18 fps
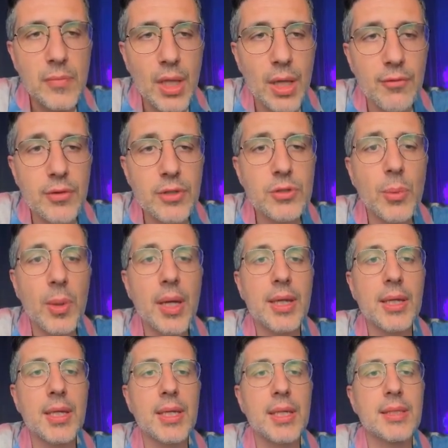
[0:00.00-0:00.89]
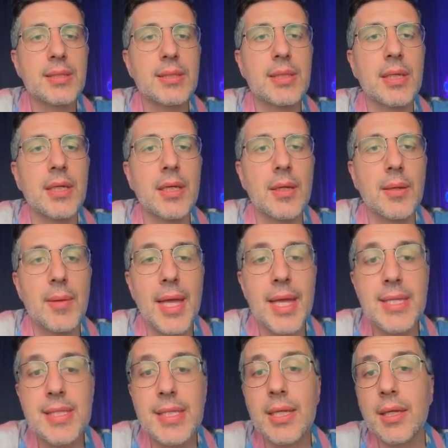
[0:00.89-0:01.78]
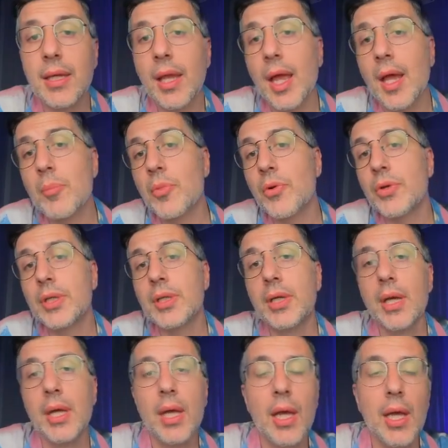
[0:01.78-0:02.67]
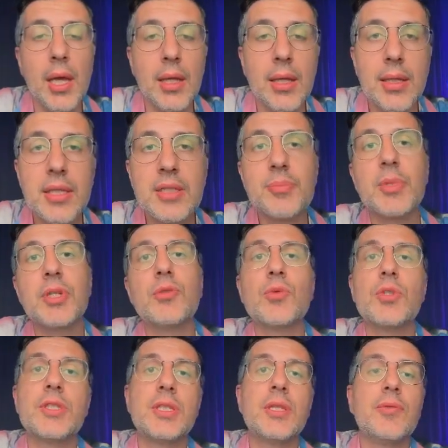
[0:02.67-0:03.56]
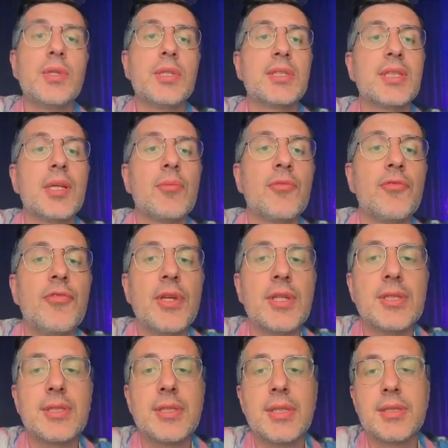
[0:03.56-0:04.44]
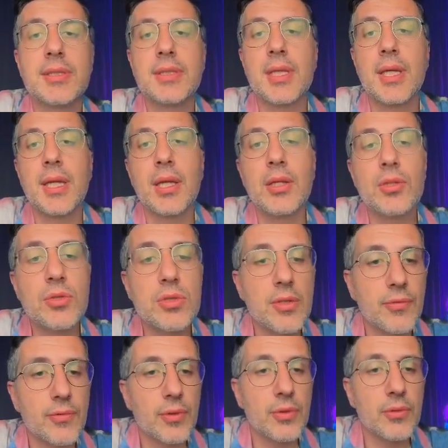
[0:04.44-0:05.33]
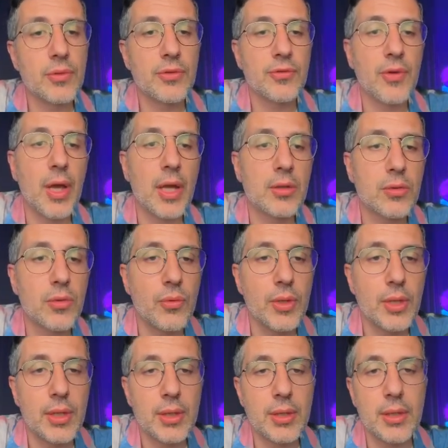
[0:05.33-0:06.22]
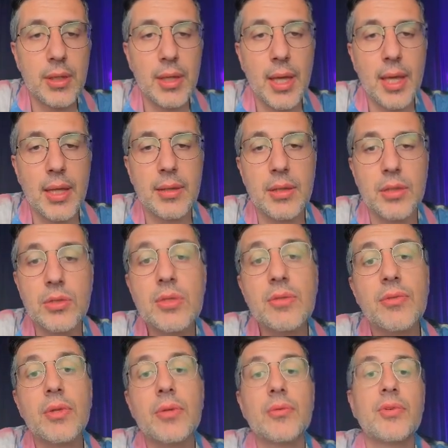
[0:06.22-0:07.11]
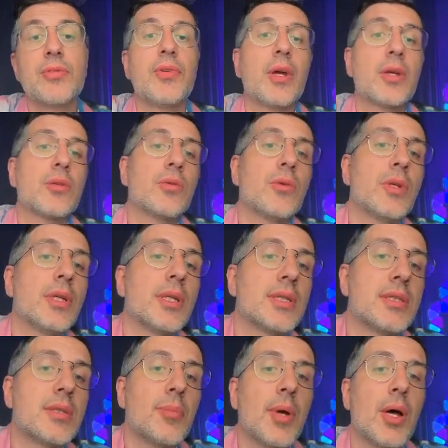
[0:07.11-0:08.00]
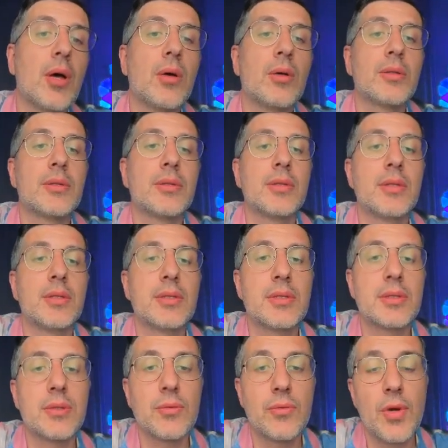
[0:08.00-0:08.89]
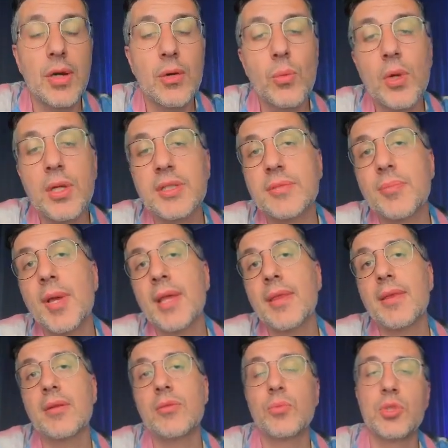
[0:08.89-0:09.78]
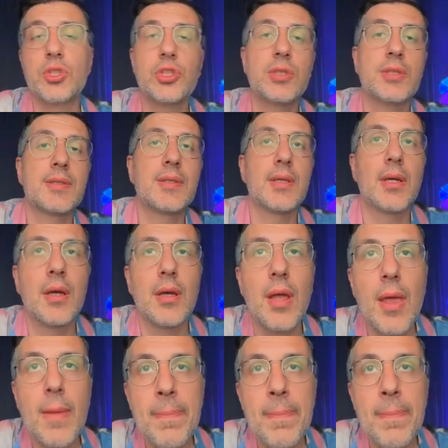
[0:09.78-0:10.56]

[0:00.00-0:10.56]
First one is the Async library that has been receiving some fixes and a useful refactoring. And the useful refactoring is about this run once method, which is the